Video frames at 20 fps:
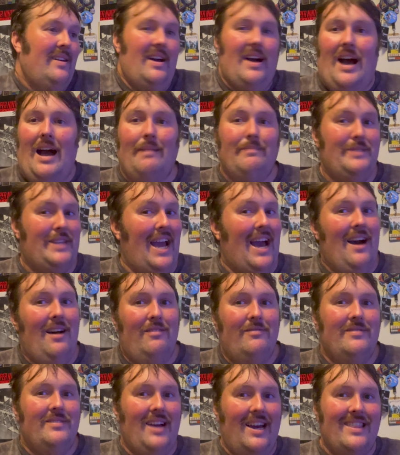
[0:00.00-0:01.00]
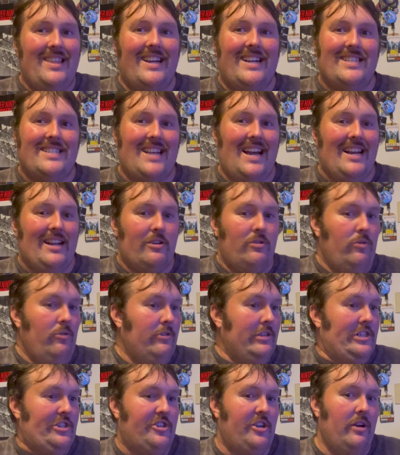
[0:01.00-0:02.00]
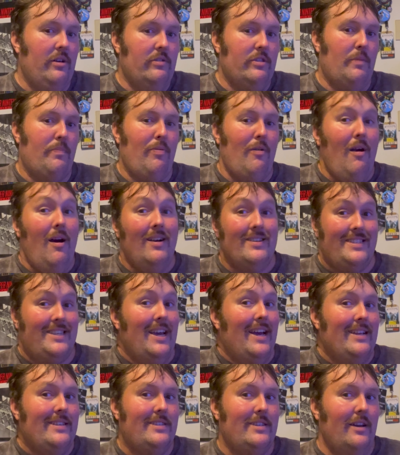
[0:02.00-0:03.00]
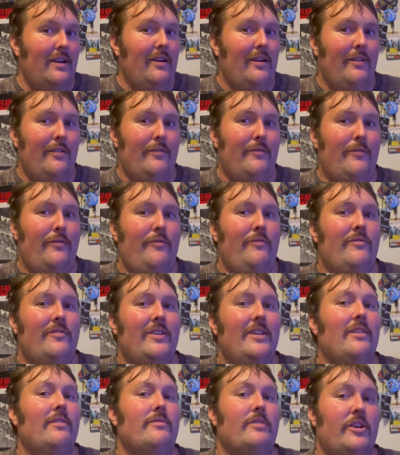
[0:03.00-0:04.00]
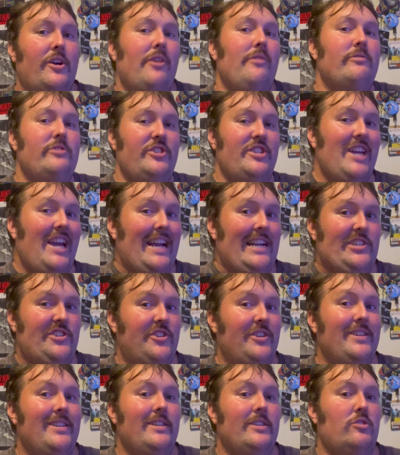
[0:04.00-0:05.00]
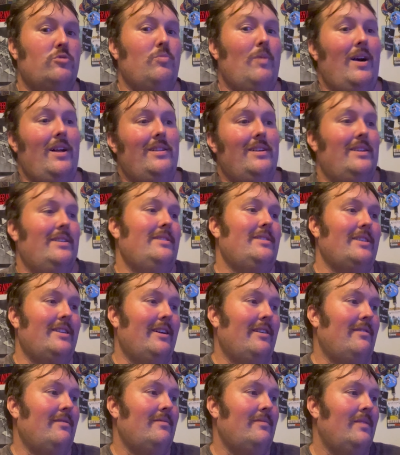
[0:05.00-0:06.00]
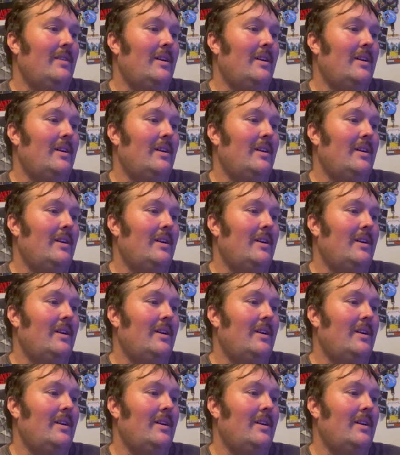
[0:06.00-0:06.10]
I'm down. I think it's kind of cool to show the process of, you know, negotiation as well as, you know,